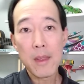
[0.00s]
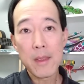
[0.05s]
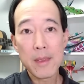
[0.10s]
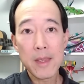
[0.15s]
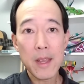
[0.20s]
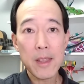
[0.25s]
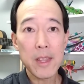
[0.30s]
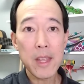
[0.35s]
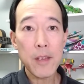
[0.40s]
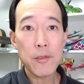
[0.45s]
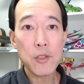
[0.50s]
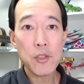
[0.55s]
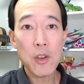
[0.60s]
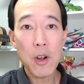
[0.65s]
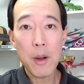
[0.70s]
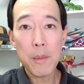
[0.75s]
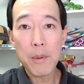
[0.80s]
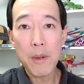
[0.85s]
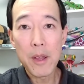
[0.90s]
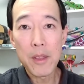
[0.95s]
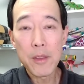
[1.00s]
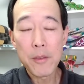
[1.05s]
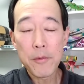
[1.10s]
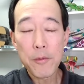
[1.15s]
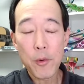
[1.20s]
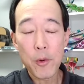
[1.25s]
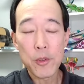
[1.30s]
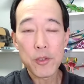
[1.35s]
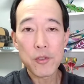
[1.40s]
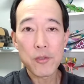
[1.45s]
Now the F sharp on the
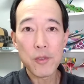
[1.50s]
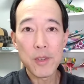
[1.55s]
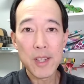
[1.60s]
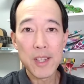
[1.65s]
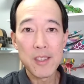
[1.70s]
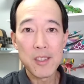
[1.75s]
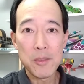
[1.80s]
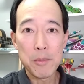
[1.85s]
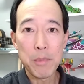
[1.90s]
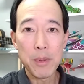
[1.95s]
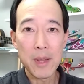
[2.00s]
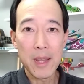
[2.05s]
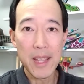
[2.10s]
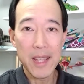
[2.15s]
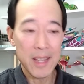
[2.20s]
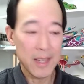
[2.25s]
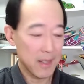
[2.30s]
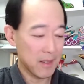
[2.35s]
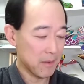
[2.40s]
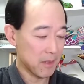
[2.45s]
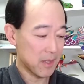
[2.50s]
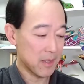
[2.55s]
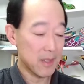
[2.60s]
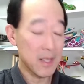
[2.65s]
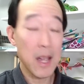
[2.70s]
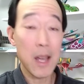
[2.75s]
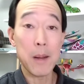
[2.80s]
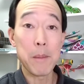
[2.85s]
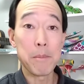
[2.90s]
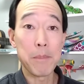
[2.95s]
4th string is playing
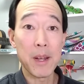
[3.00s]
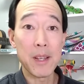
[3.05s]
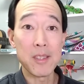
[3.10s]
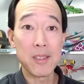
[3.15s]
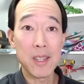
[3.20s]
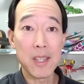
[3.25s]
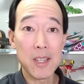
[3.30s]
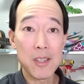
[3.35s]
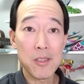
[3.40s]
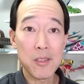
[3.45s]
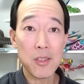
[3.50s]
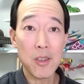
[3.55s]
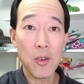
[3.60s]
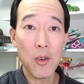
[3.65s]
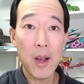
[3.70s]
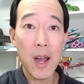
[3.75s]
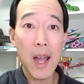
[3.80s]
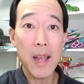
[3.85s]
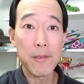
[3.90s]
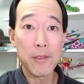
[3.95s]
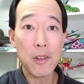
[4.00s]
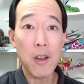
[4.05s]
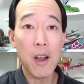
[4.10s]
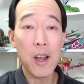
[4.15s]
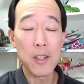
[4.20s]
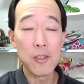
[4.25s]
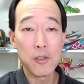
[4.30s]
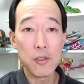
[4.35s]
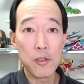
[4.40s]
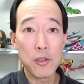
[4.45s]
kind of buzzy, so I've
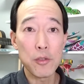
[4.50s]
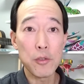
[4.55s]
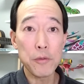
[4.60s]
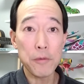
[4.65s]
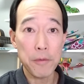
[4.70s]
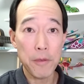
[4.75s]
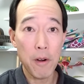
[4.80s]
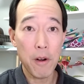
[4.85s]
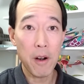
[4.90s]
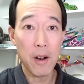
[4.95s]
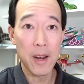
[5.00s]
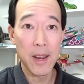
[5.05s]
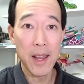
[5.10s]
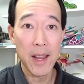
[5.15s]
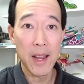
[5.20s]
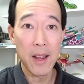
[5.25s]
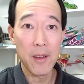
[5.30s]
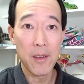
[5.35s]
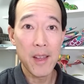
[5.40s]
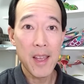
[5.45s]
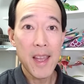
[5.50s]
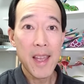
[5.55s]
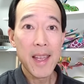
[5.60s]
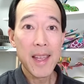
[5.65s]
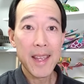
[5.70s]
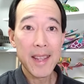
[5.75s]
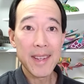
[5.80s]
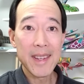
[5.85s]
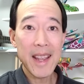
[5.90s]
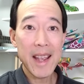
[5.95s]
gone too far now.
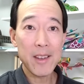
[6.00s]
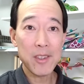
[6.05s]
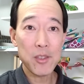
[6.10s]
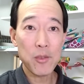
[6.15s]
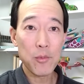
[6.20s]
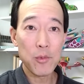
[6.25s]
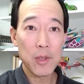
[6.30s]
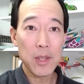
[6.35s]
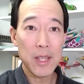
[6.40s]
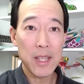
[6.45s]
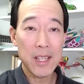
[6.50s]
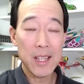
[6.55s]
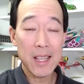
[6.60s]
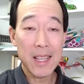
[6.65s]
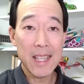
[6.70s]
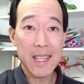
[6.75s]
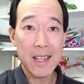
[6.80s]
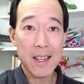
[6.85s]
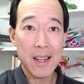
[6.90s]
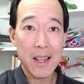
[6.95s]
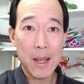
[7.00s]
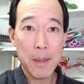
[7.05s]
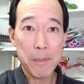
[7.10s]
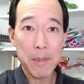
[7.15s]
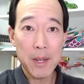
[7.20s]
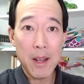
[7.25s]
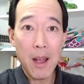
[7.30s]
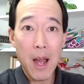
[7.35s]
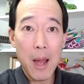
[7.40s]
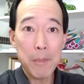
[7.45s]
And now to really clean it up
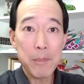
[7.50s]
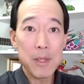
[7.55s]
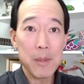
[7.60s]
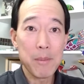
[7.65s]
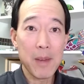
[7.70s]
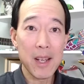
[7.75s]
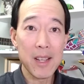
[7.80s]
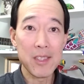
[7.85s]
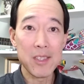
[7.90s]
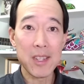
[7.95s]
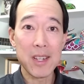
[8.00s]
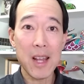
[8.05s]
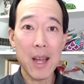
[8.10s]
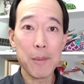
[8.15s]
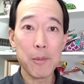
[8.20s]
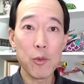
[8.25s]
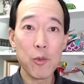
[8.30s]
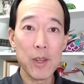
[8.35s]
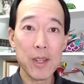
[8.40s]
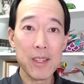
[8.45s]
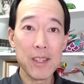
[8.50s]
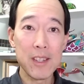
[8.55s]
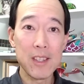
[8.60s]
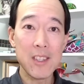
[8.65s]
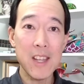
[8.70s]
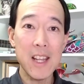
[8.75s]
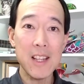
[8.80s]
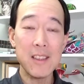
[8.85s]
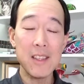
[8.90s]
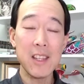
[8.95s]
and optimize it, I'm going to
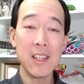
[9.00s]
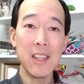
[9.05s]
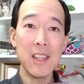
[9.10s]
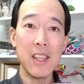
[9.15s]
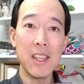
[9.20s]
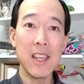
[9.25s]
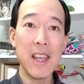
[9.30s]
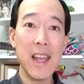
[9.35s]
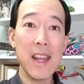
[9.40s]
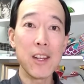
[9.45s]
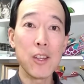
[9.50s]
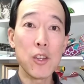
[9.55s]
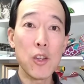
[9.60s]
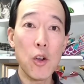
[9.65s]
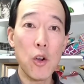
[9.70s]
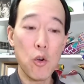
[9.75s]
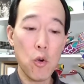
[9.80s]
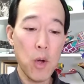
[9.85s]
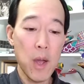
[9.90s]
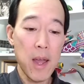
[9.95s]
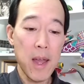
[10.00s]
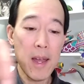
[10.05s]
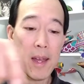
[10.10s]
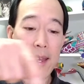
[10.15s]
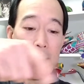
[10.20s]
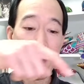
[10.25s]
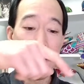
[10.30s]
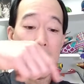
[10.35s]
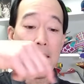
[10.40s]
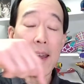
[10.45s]
take the key and go
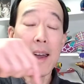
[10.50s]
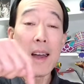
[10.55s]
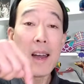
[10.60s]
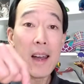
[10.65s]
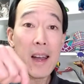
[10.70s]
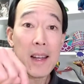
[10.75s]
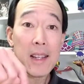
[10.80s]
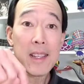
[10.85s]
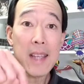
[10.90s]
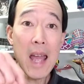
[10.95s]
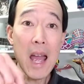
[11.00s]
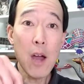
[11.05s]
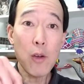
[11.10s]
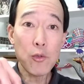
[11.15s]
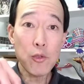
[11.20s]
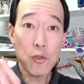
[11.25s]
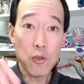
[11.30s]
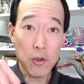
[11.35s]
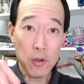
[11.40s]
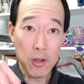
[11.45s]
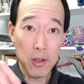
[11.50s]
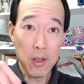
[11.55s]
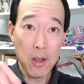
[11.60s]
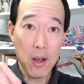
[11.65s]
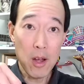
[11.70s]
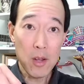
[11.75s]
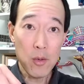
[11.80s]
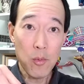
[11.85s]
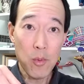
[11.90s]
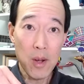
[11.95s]

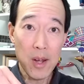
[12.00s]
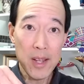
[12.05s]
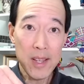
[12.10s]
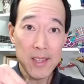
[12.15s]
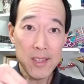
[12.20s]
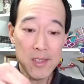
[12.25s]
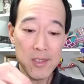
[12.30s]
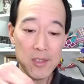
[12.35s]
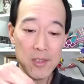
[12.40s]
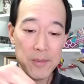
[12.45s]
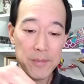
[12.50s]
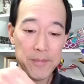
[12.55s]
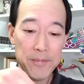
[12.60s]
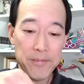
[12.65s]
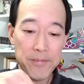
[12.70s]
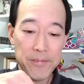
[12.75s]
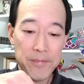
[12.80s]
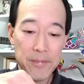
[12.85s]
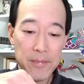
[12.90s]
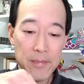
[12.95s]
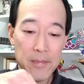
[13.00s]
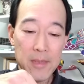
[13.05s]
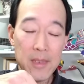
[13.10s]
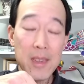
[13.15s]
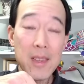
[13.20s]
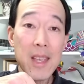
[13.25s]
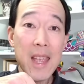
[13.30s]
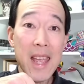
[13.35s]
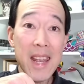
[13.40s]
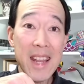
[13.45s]
counterclockwise,
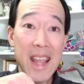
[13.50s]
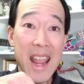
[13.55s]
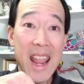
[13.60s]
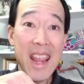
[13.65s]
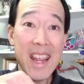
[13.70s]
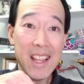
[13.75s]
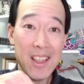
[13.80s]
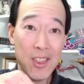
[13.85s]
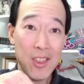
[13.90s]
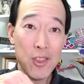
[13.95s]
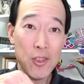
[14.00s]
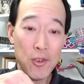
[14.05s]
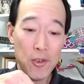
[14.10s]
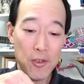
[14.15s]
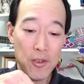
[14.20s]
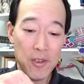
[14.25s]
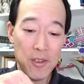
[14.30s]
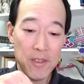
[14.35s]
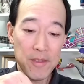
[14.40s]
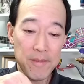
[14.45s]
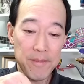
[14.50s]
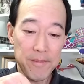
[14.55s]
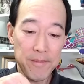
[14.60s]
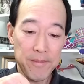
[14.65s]
an 8th turn.